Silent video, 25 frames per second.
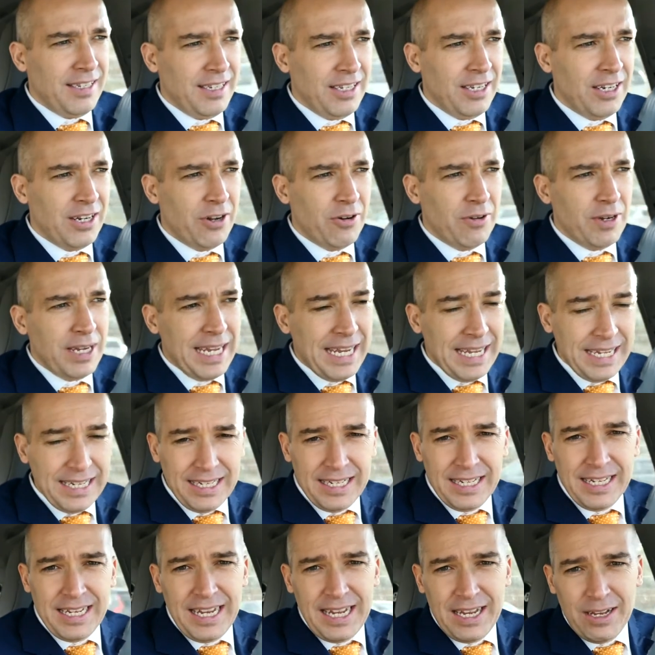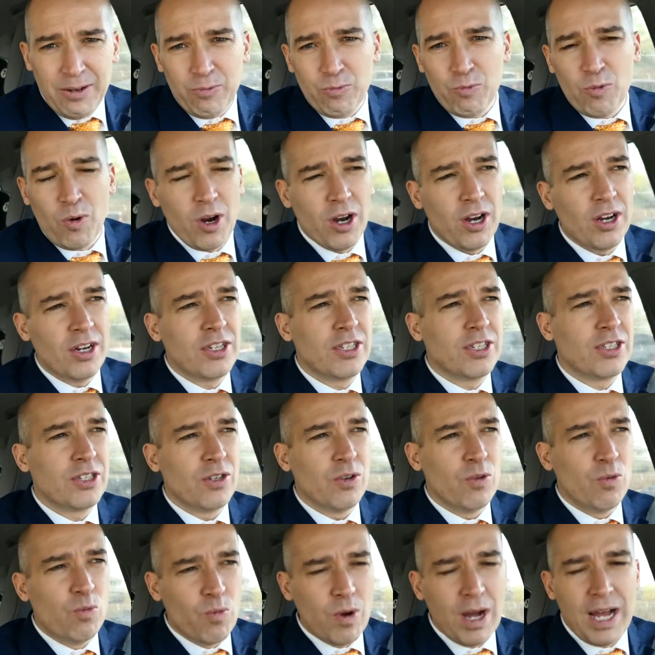you know, it works
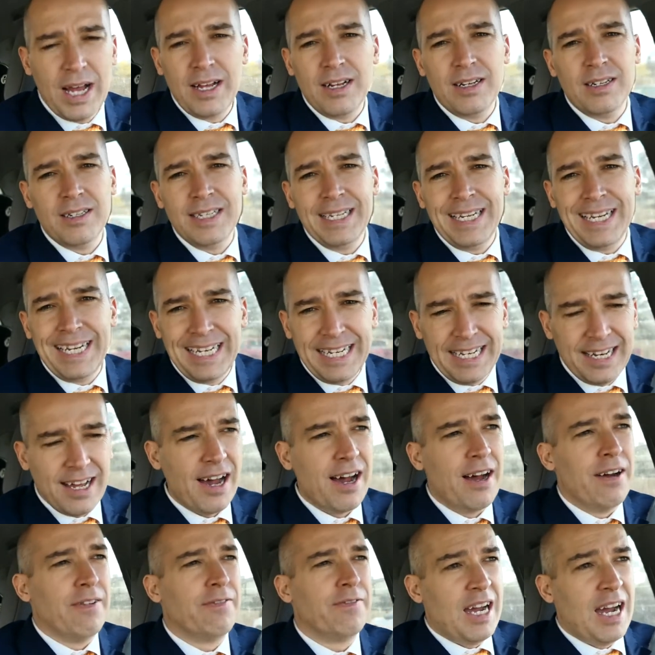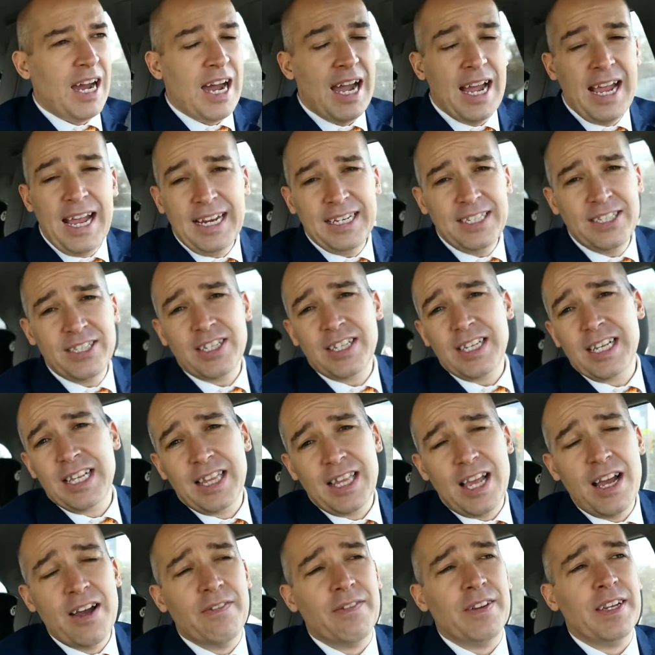well enough. I actually
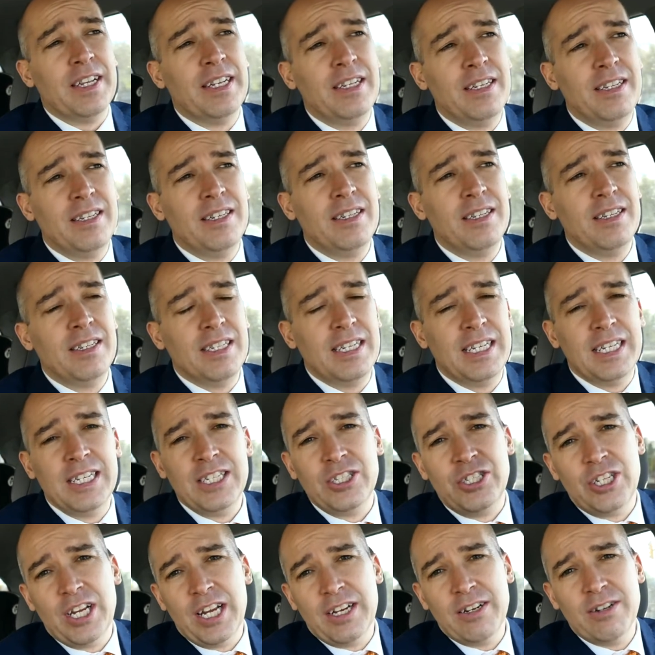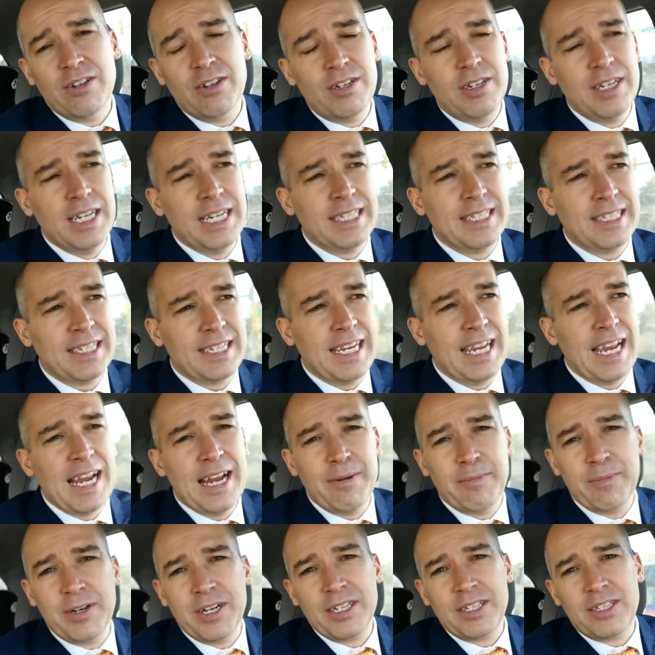love it. In general, as a
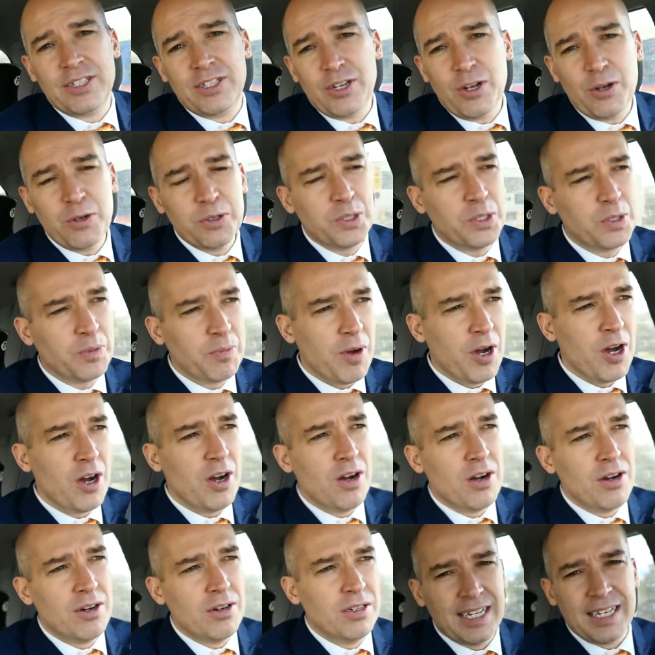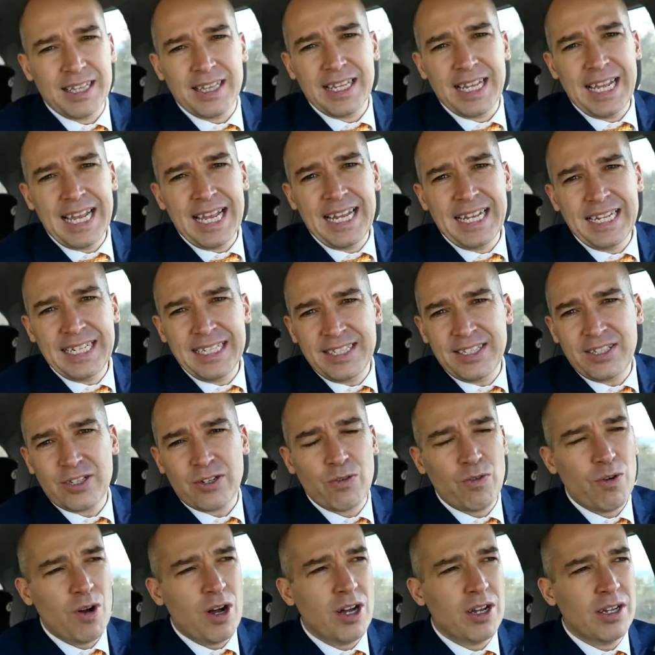camera, it's so small, the lens
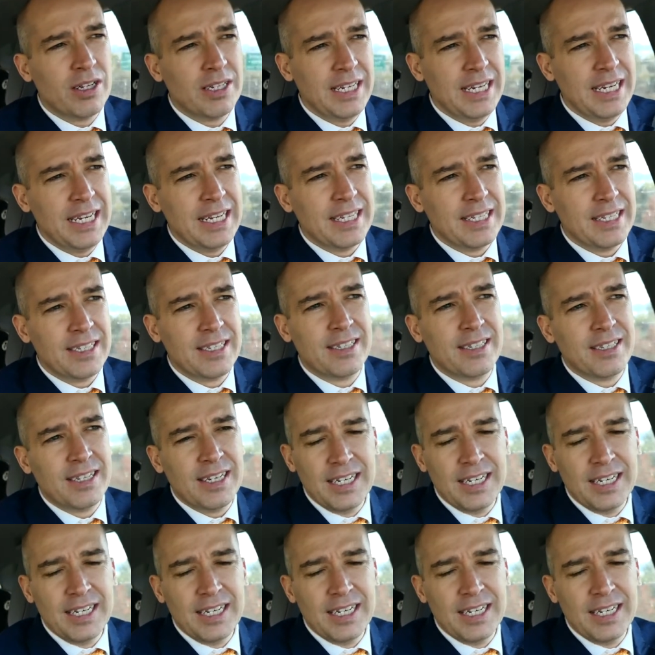quality is